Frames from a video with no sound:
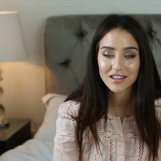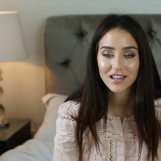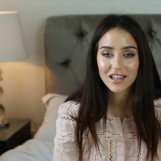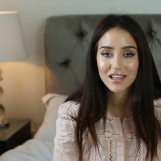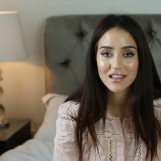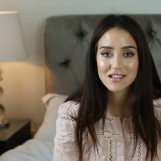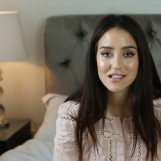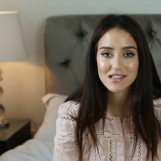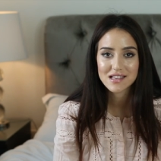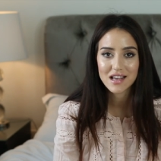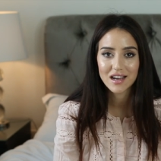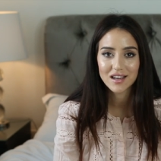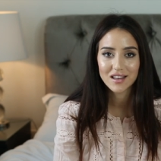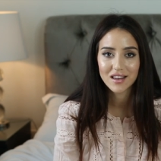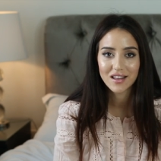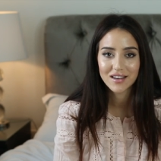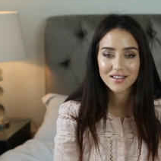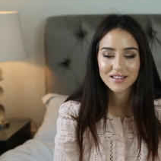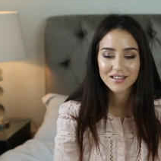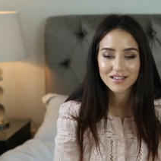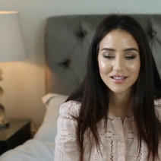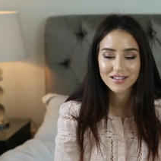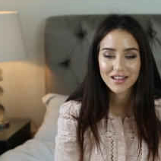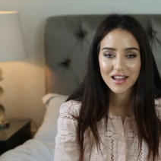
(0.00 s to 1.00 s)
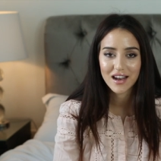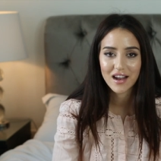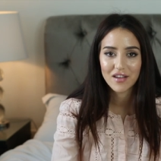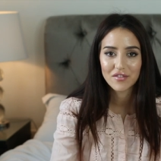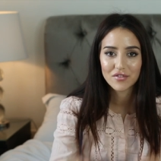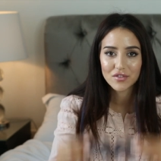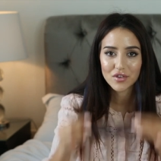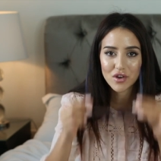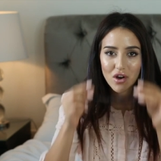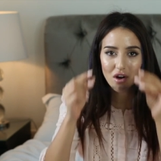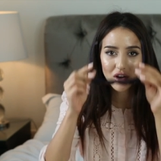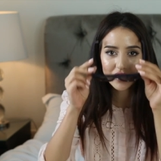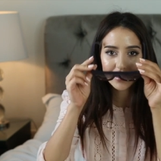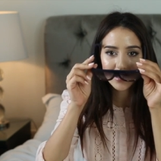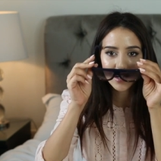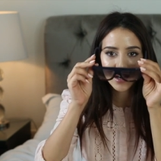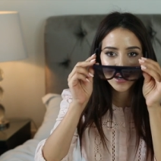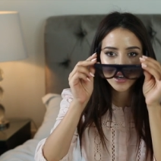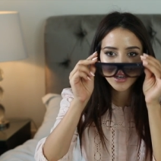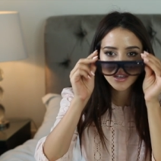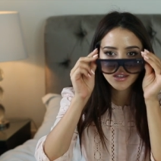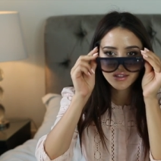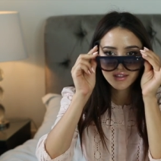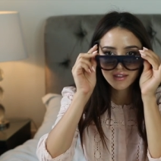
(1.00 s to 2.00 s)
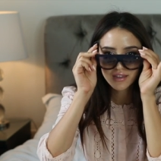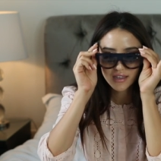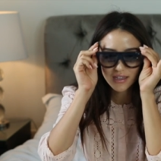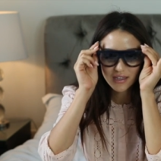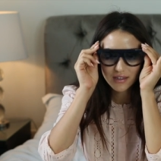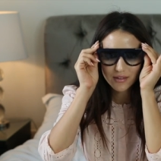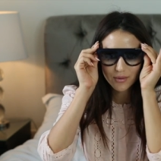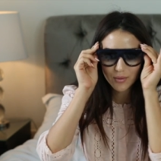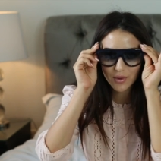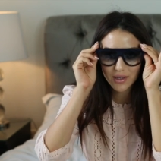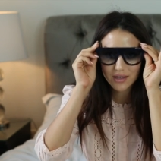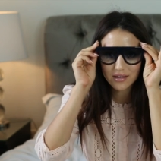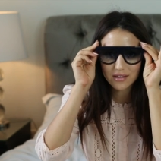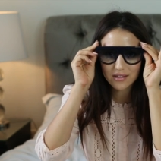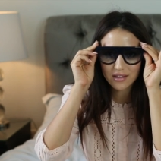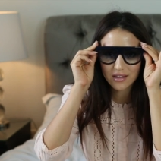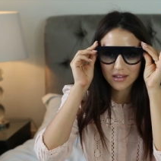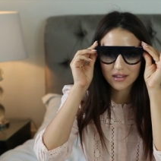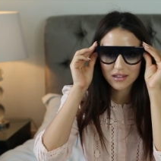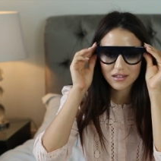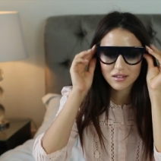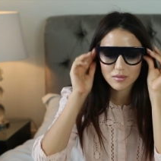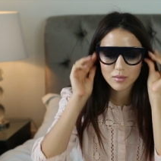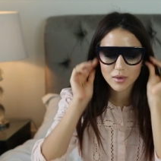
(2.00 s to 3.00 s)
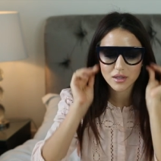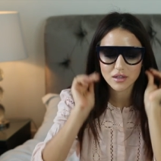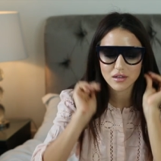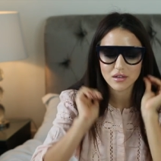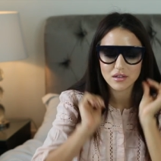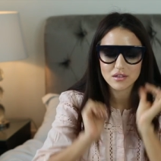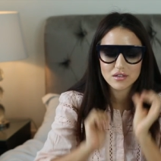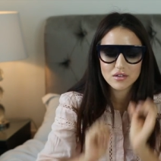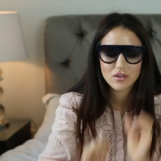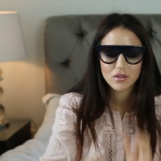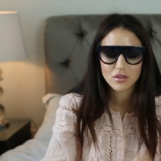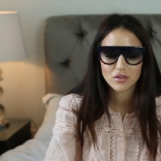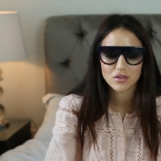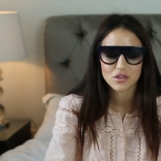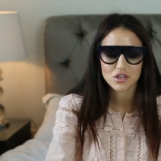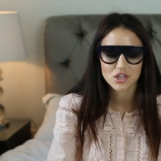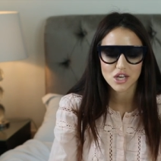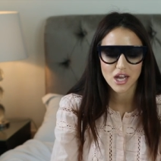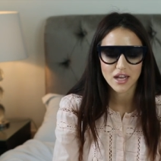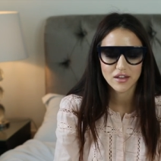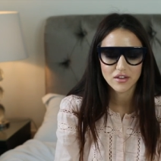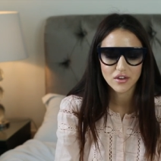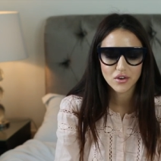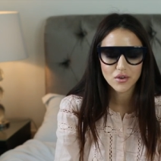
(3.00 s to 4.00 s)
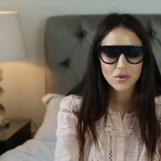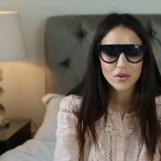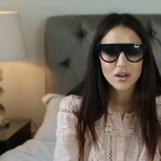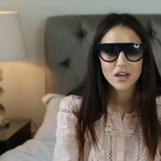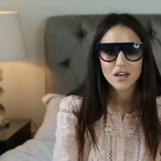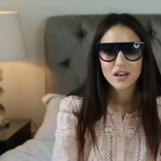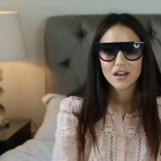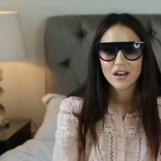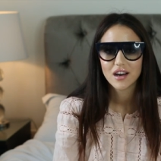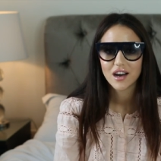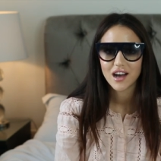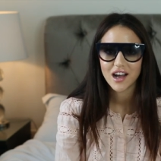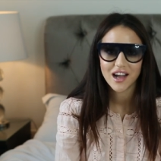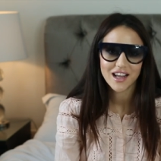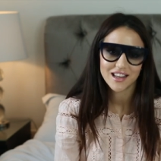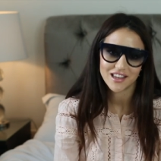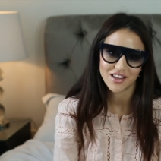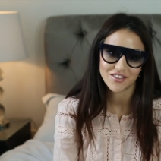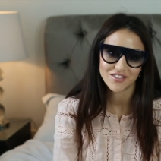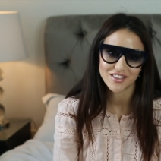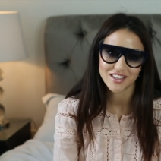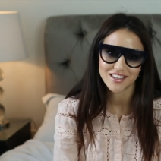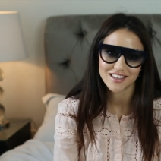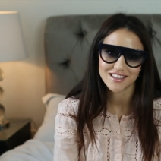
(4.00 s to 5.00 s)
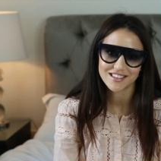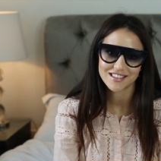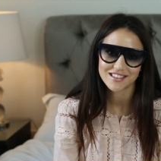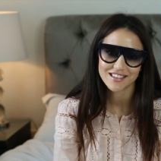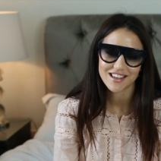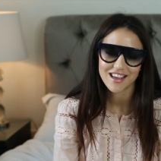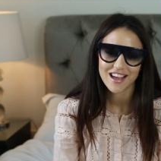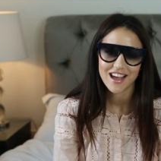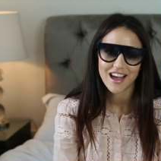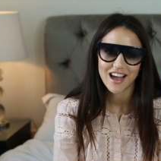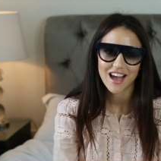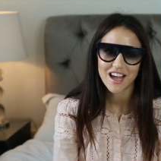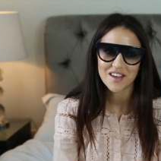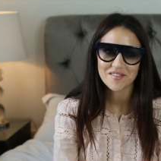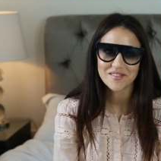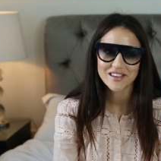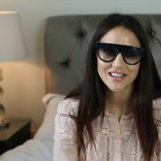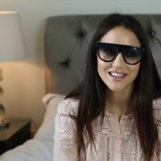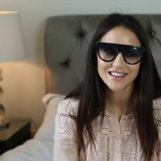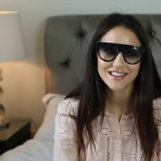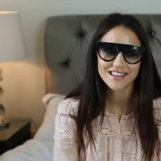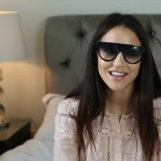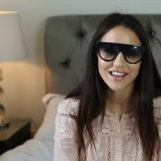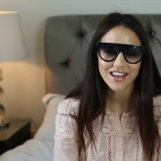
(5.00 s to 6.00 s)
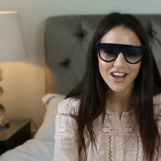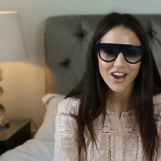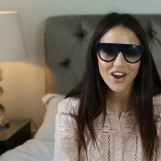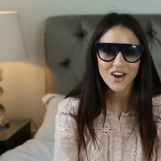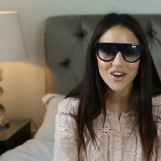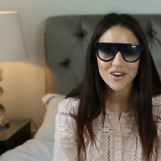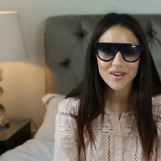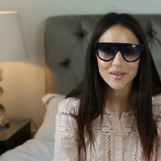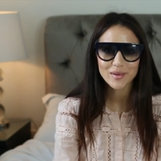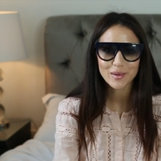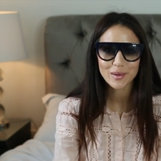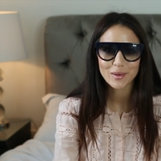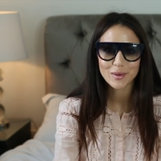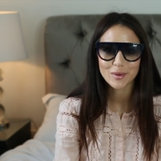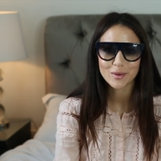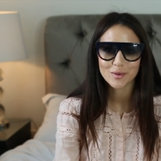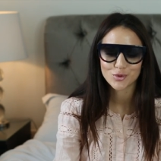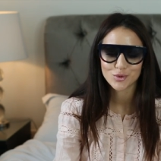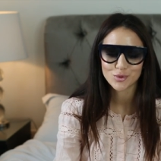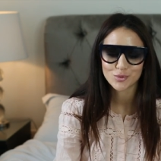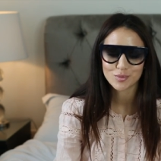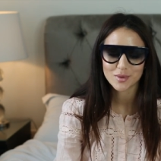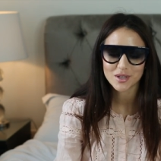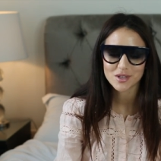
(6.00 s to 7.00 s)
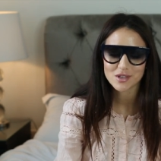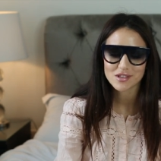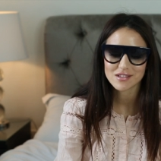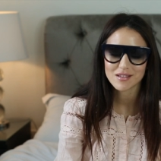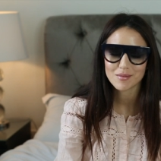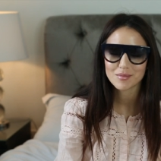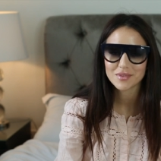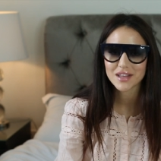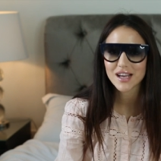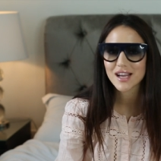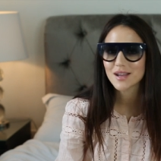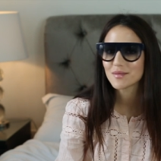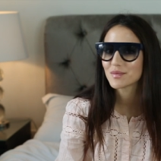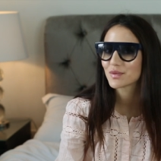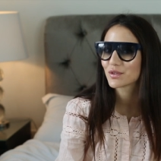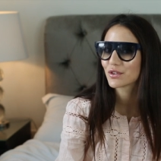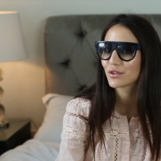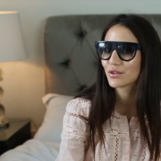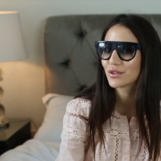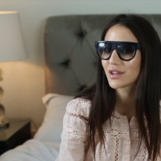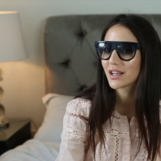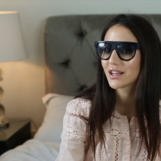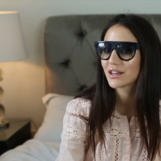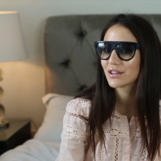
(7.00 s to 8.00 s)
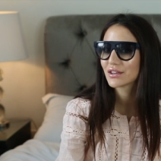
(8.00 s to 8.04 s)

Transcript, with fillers: Celine sunglasses that I've got are these ones, and this model is called Shadow. I love these. I mean, they are a little too much sometimes, so they